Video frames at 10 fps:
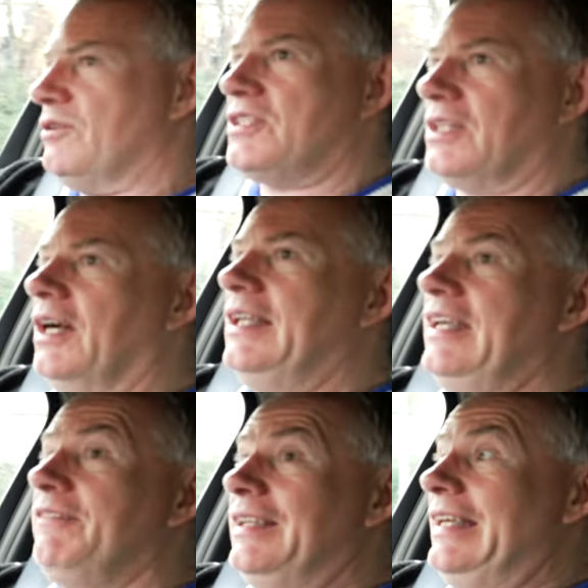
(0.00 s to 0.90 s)
slightly
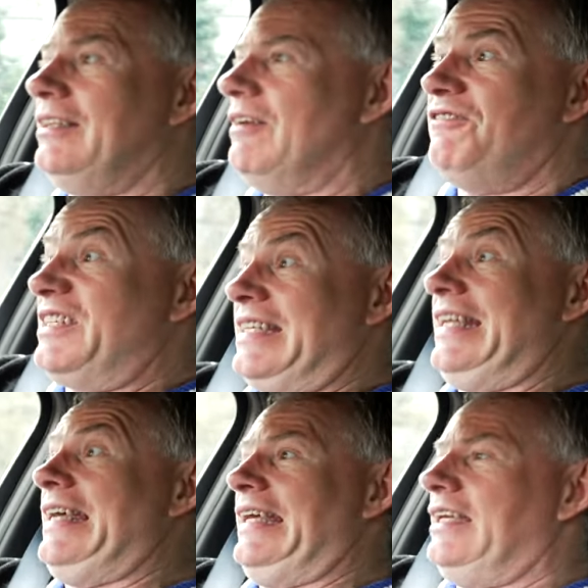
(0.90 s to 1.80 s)
even in the
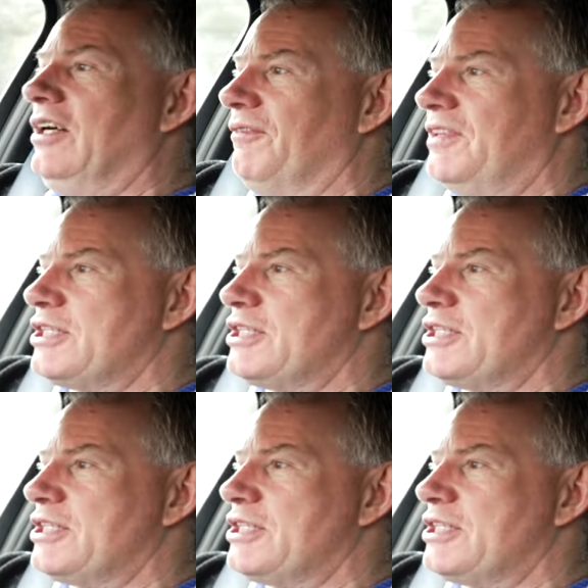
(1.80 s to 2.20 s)
vicinity of the